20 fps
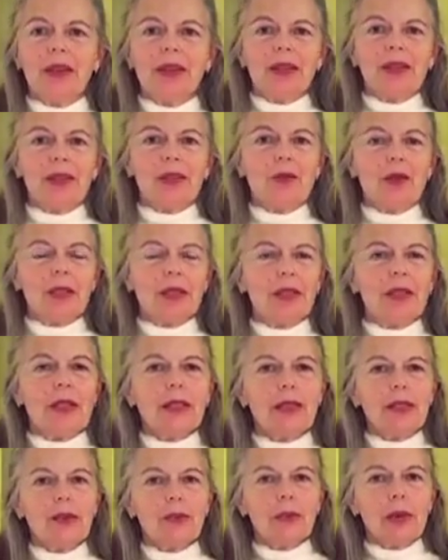So it
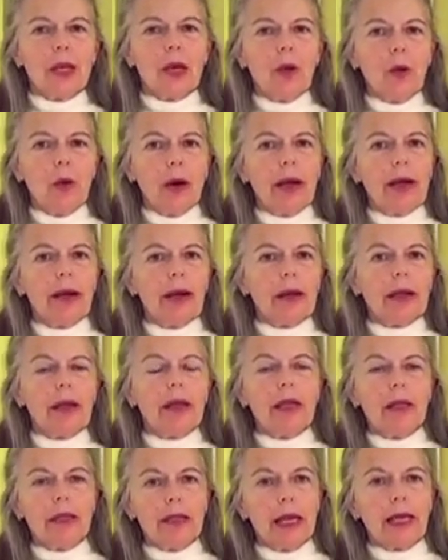doesn't require
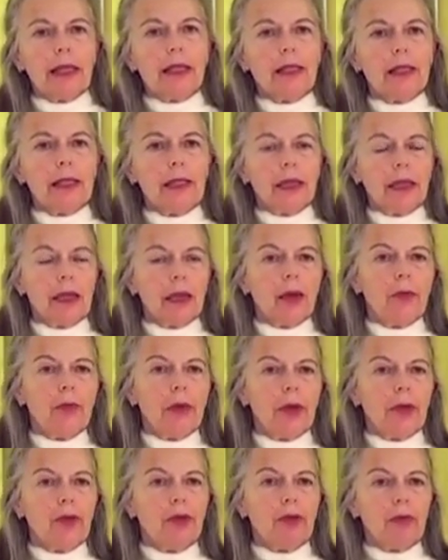collecting a
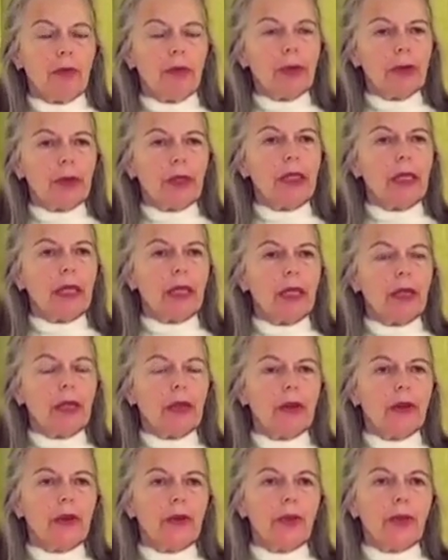bunch of
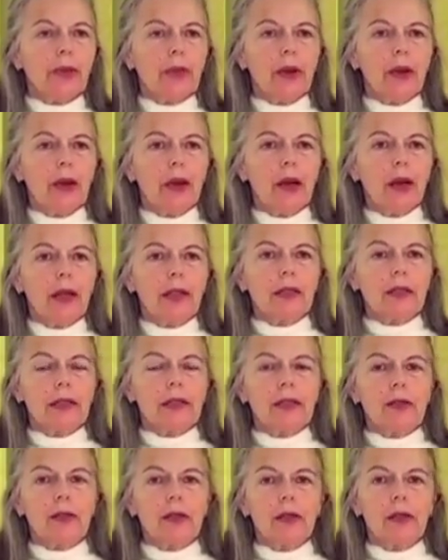particular
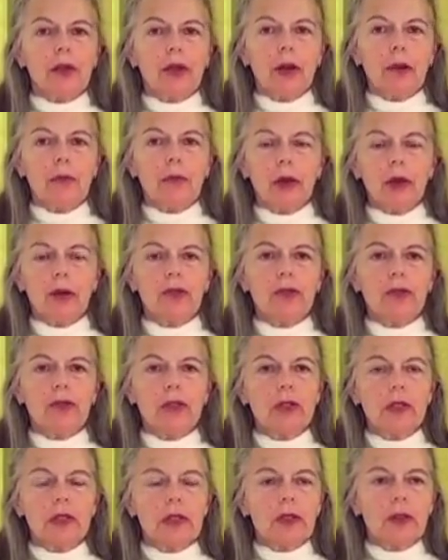thoughts or
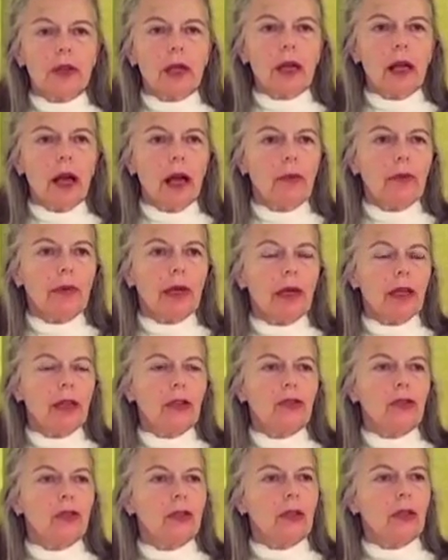emotions or a
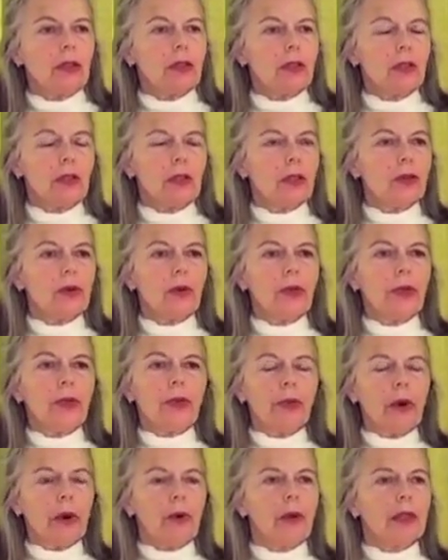combination of the two and
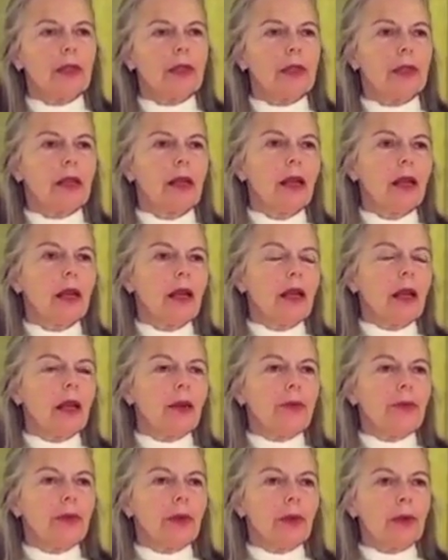throw in
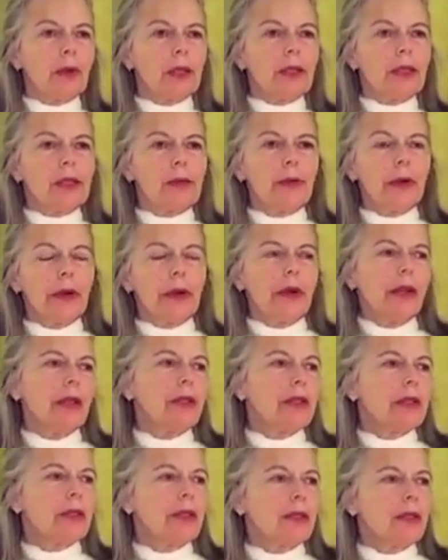a few
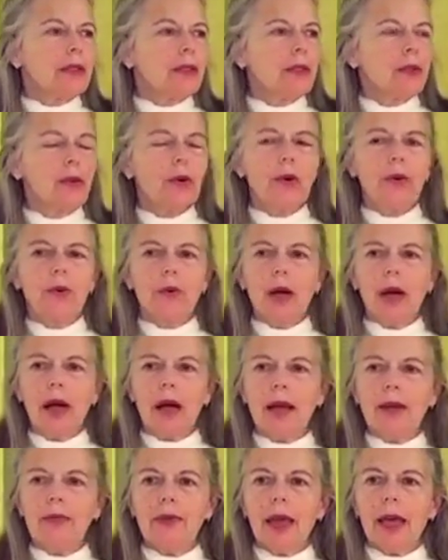experiences to
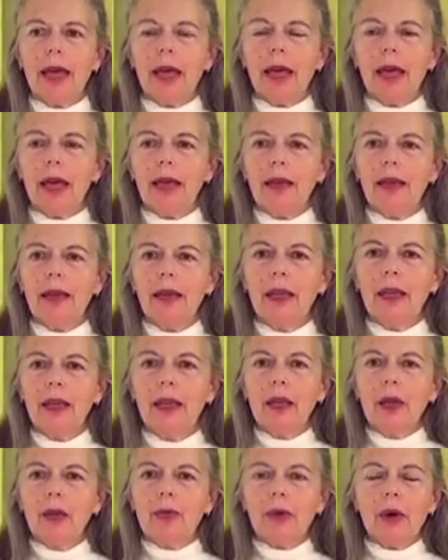arrive at
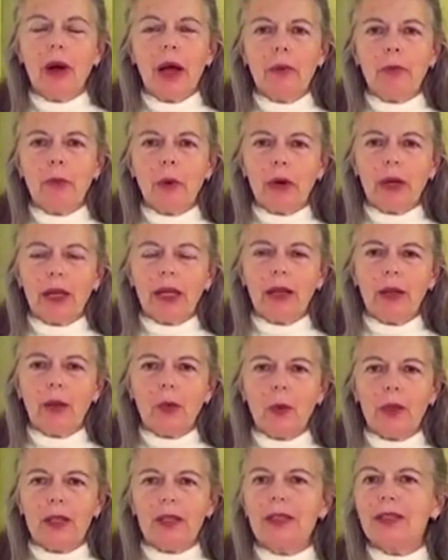primordial
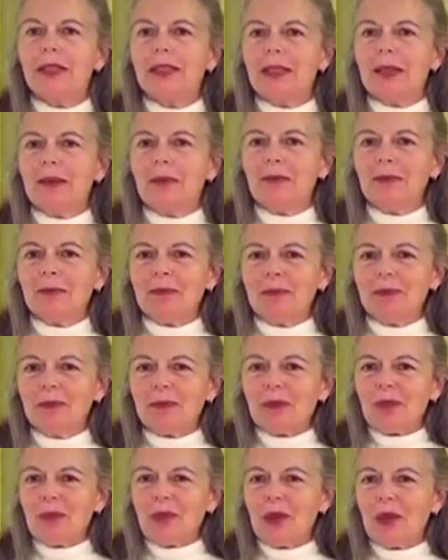wisdom.
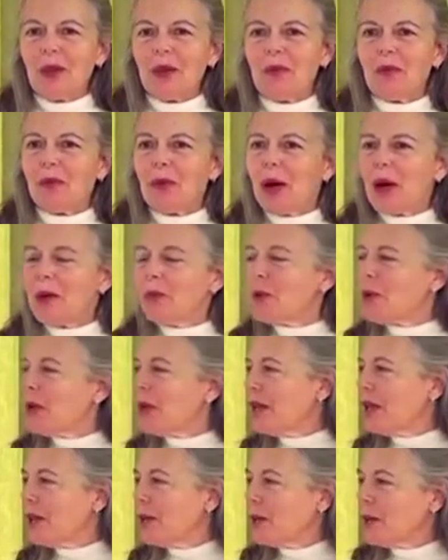
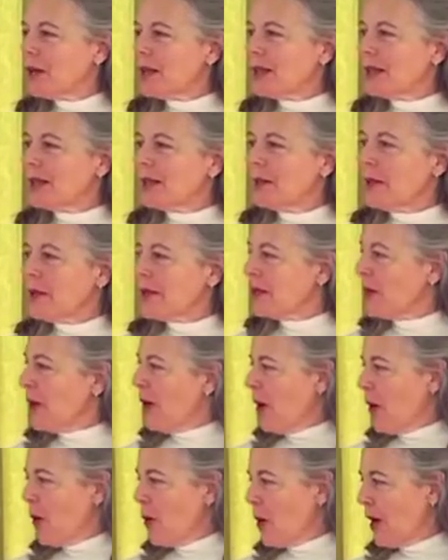Primordial wisdom is
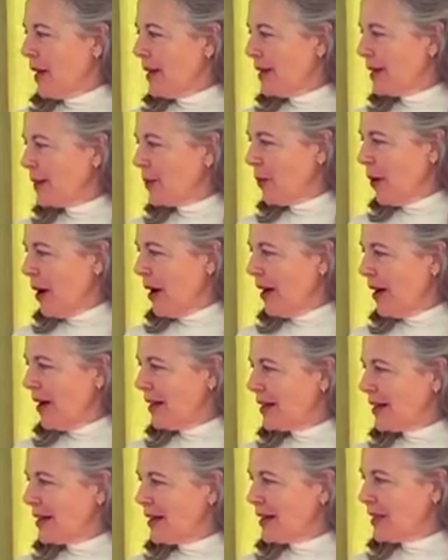always
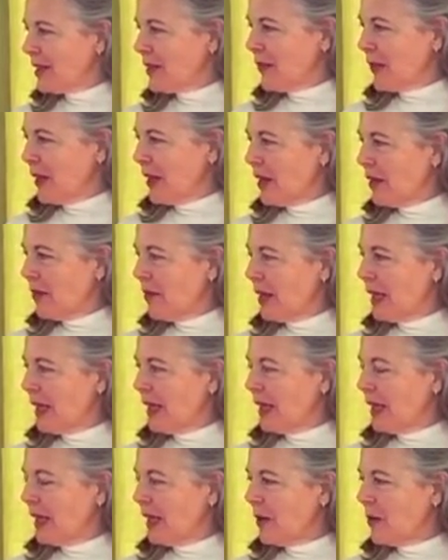wise. It's
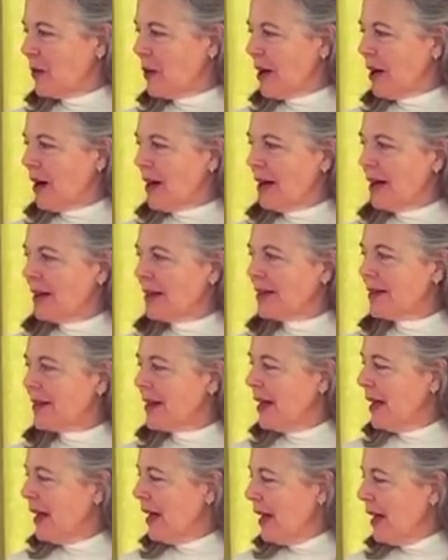fundamentally wise,
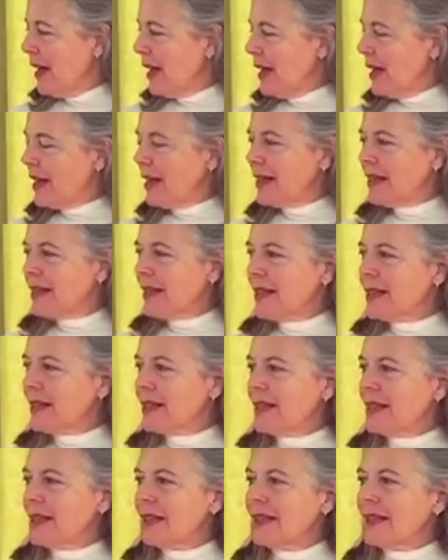and it
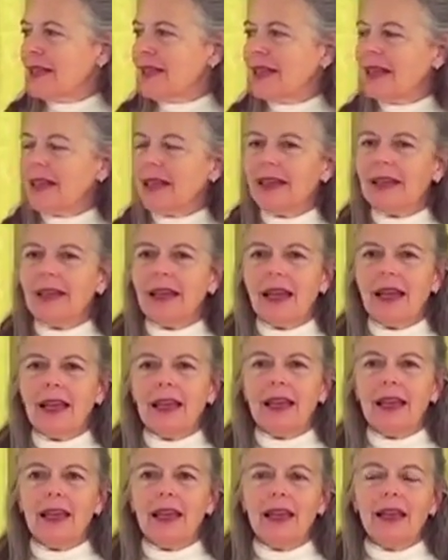doesn't need
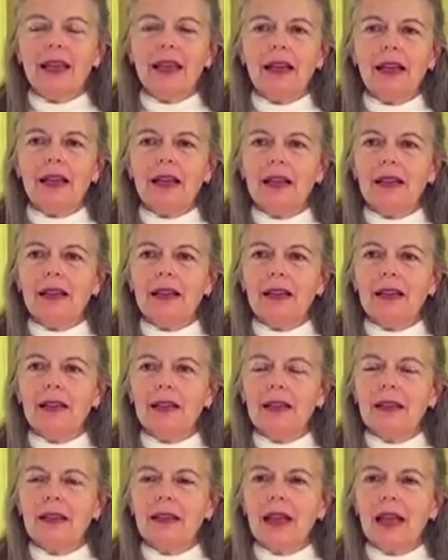any
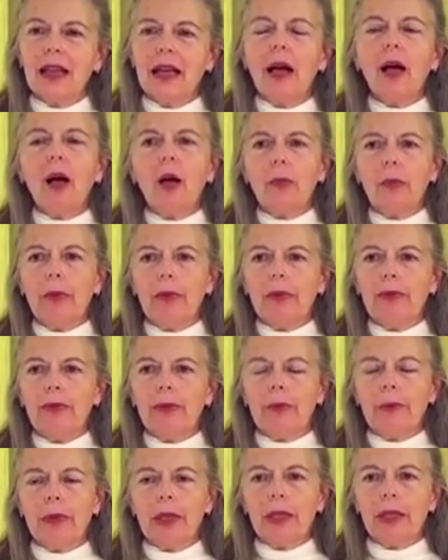help
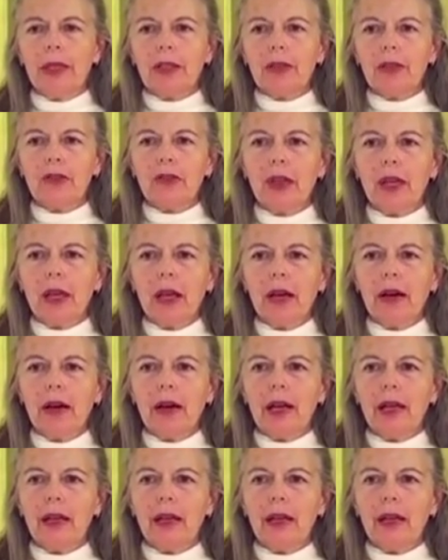from the dictionary.